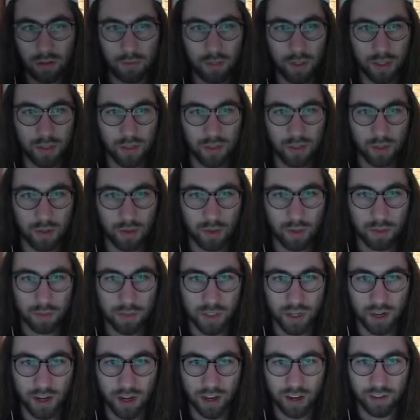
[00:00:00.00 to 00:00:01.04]
But these are the
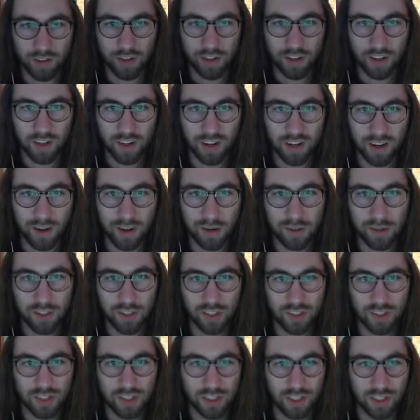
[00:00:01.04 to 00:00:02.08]
rims that I have on it now,
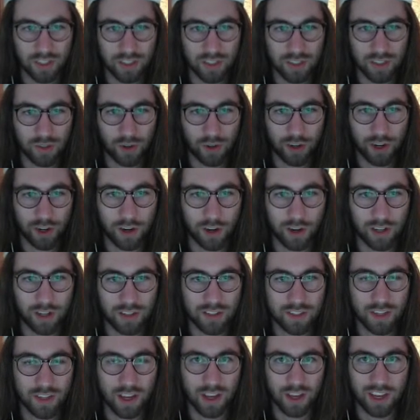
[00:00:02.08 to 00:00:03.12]
just in case you were
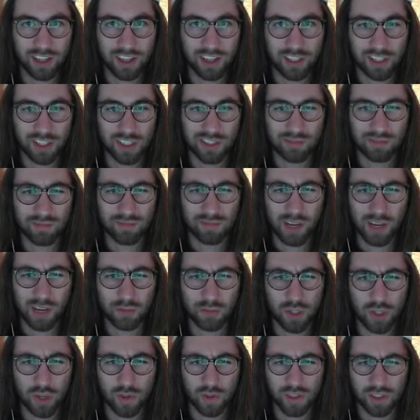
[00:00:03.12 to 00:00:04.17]
curious. I'm
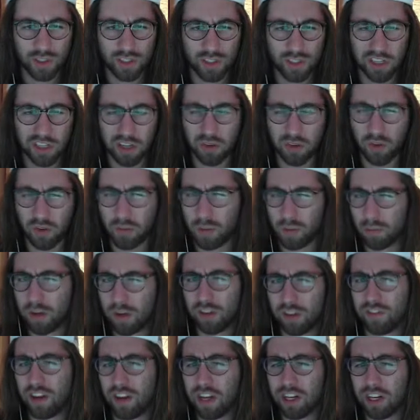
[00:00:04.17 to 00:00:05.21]
showing this because I don't remember
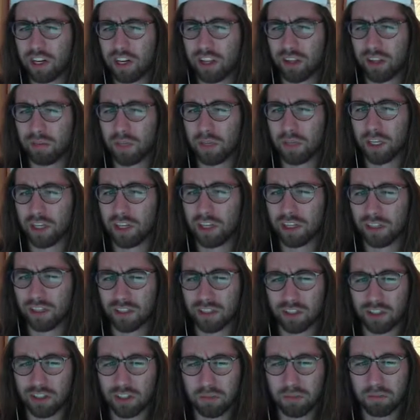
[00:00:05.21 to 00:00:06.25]
if I did at the beginning,
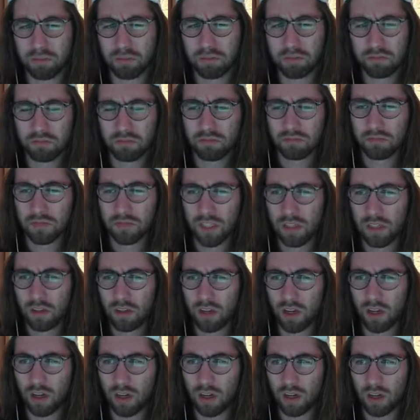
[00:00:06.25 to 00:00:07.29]
so...
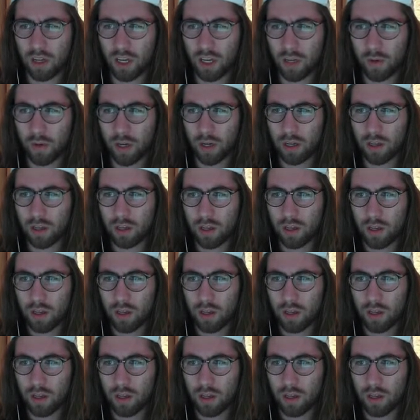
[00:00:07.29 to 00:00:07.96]
anyway.